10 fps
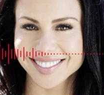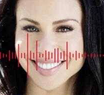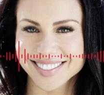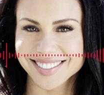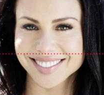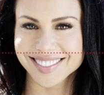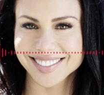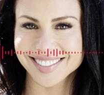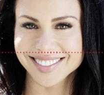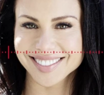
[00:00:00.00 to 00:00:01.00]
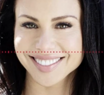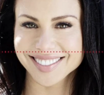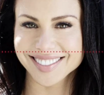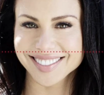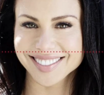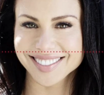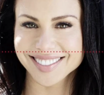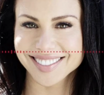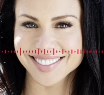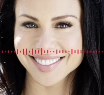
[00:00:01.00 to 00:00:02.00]
Why are so many
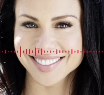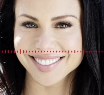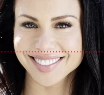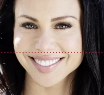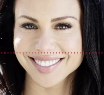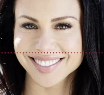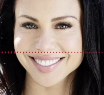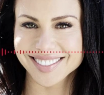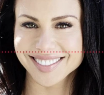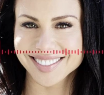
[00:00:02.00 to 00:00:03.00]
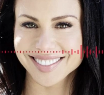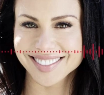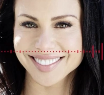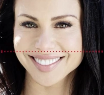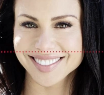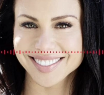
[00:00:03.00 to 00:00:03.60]
newspapers